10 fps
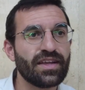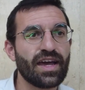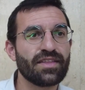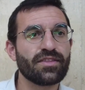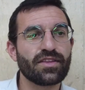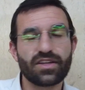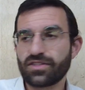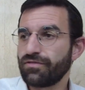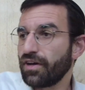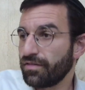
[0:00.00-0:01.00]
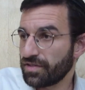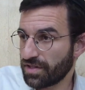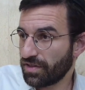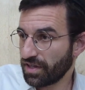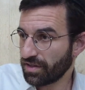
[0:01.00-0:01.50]
and because the Vav is the
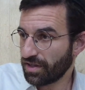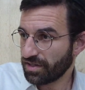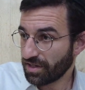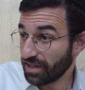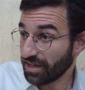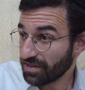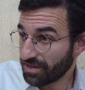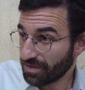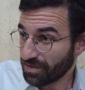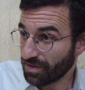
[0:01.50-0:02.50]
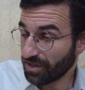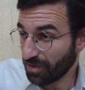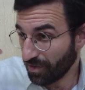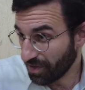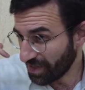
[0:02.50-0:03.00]
thing that connects, so the
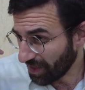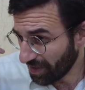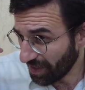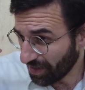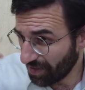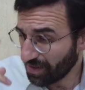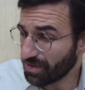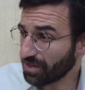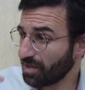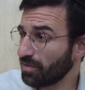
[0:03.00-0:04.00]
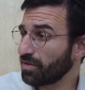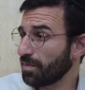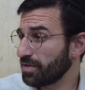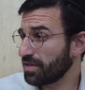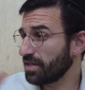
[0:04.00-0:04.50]
Gimel is not connecting, so the Gimel
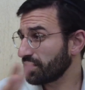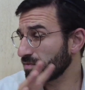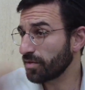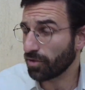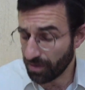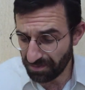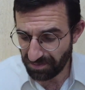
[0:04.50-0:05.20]
represents Riboy.